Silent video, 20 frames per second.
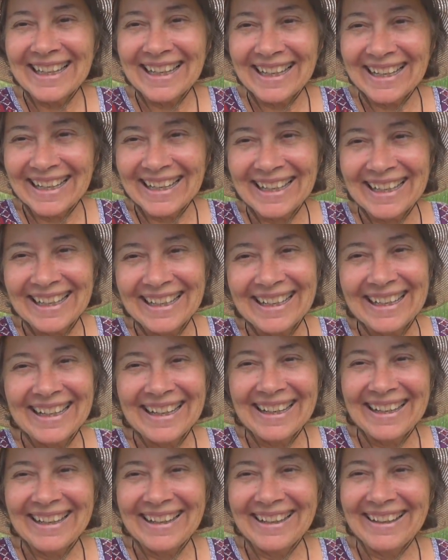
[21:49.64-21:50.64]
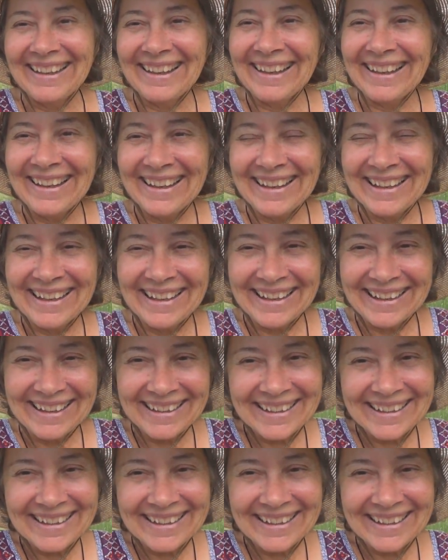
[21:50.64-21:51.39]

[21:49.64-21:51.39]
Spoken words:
[no speech]